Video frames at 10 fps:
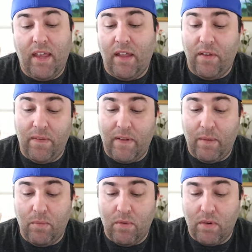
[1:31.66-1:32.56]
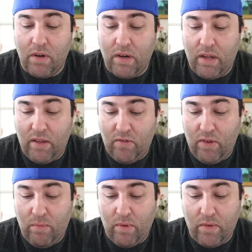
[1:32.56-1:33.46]
can't do this anymore, and
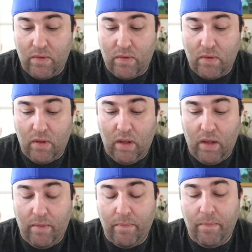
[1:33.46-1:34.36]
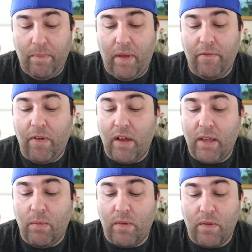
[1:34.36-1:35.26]
she wants, um, but
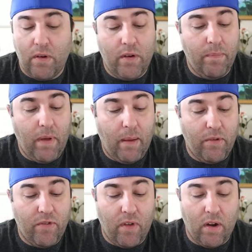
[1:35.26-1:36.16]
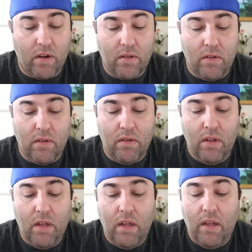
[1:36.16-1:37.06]
Foggy wants her to publish the article.
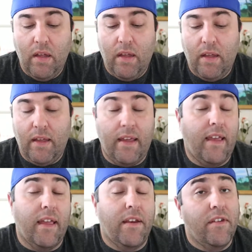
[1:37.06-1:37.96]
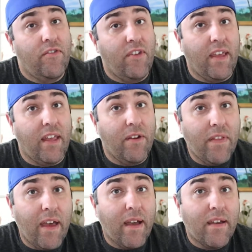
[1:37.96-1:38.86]
He can't, she can't do
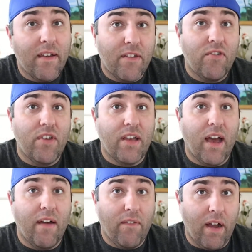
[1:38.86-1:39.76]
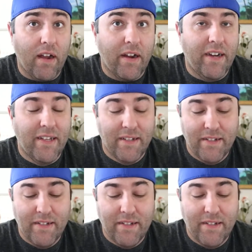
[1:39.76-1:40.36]
that because she got fired.